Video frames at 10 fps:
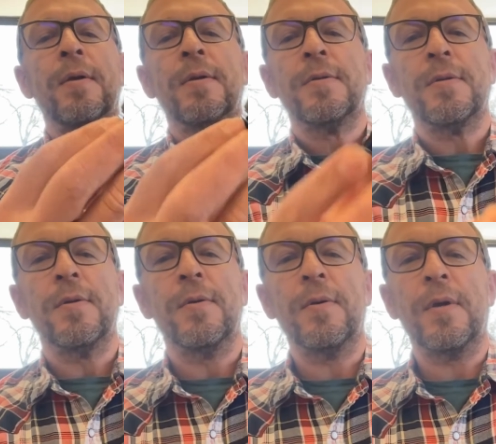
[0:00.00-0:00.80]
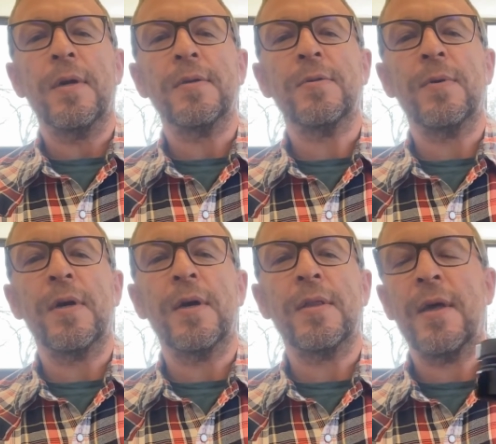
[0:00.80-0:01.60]
So, okay, so we
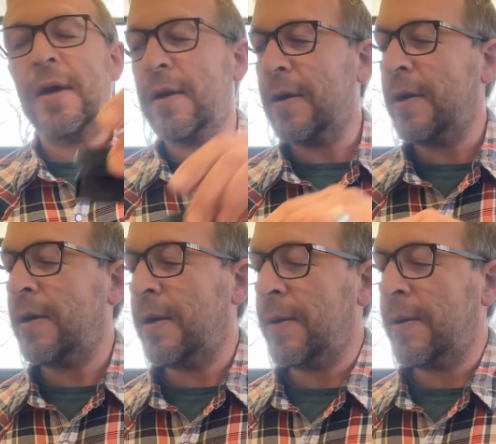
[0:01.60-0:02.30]
got that on.